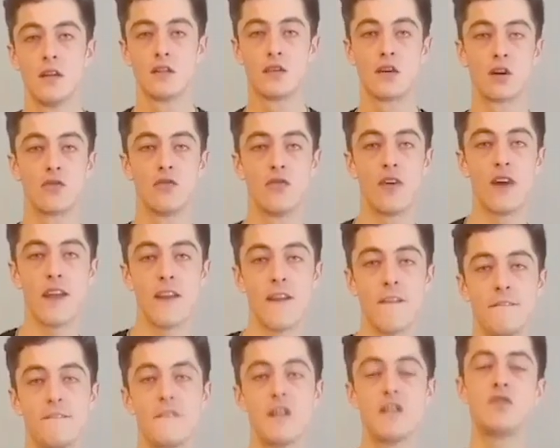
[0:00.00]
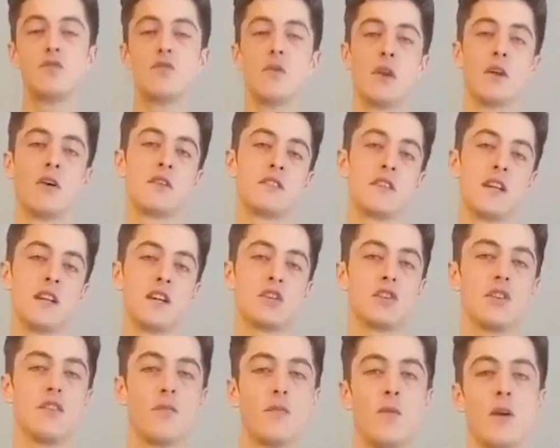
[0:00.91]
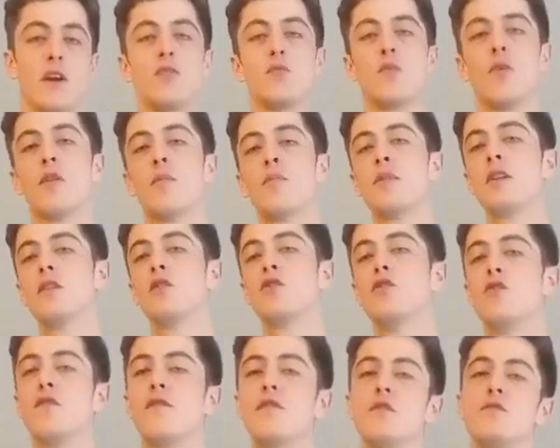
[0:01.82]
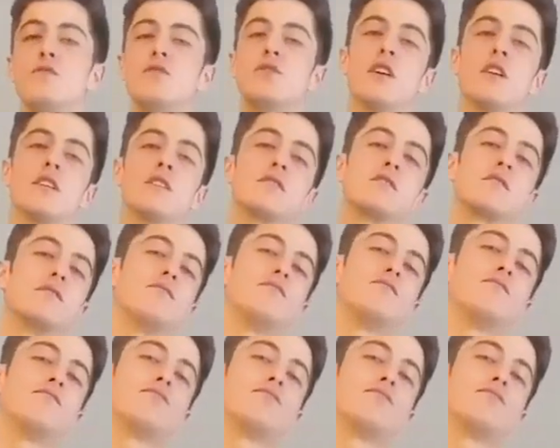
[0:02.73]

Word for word: to create a visualization of where you want to be in your futures.